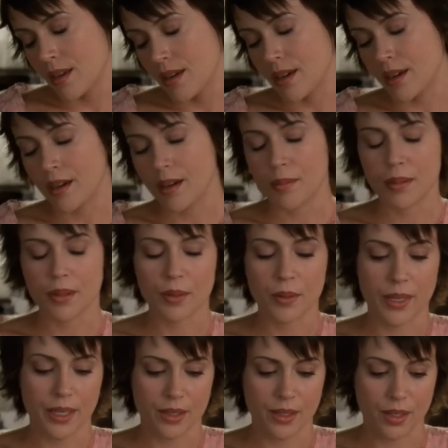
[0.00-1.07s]
And with the
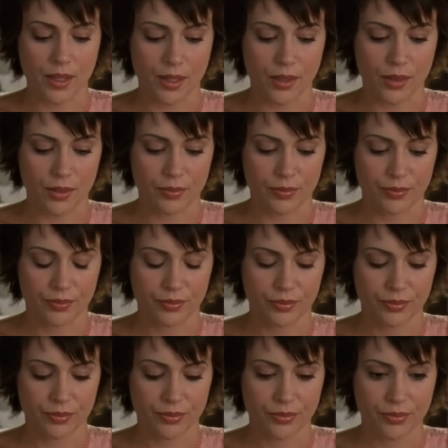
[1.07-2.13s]
sisters themselves
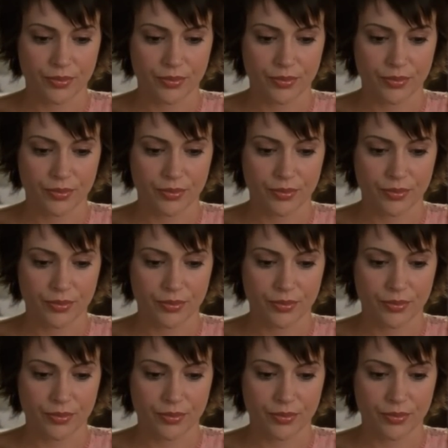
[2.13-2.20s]
acknowledging his